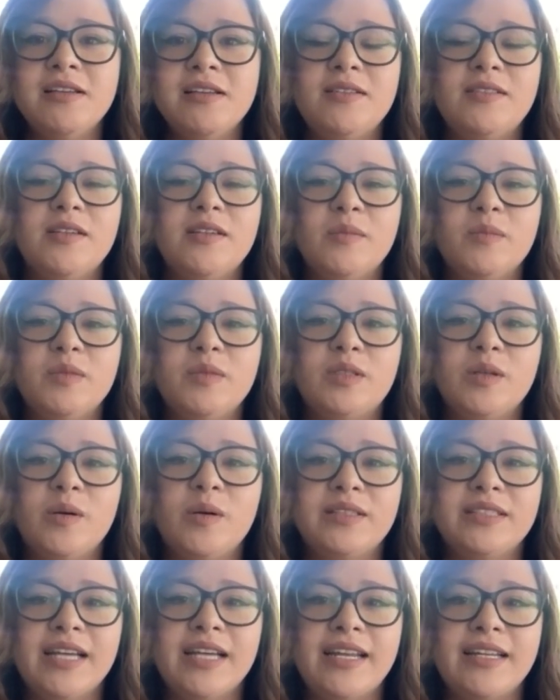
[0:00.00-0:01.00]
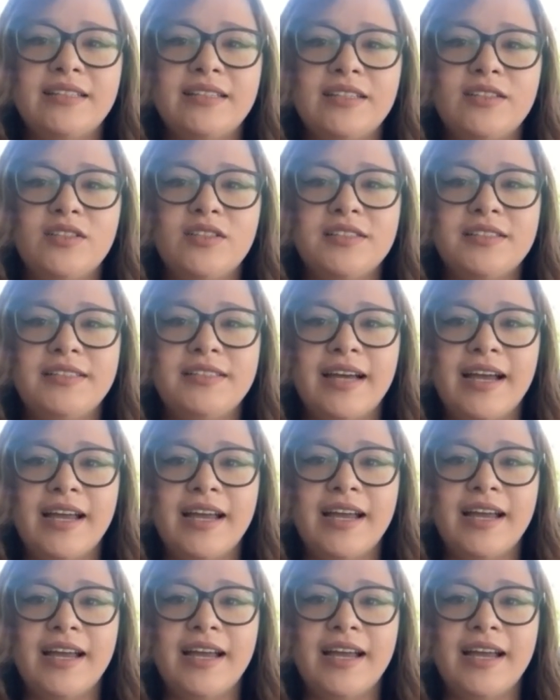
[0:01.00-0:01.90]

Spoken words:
So I'm so excited to just dive